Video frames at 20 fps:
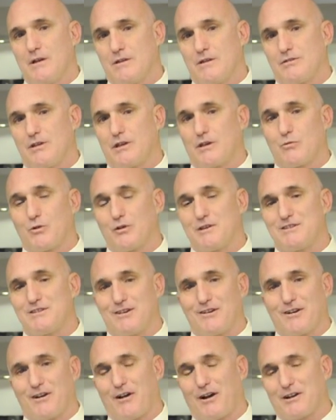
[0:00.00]
So you can really
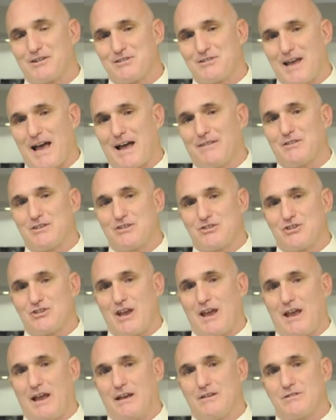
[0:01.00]
see our, our staff has
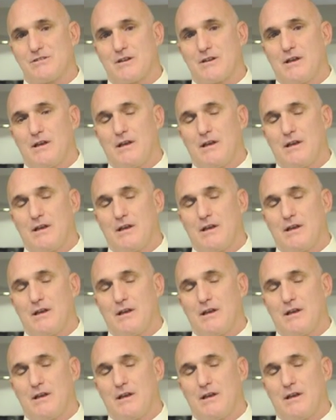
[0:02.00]
changed.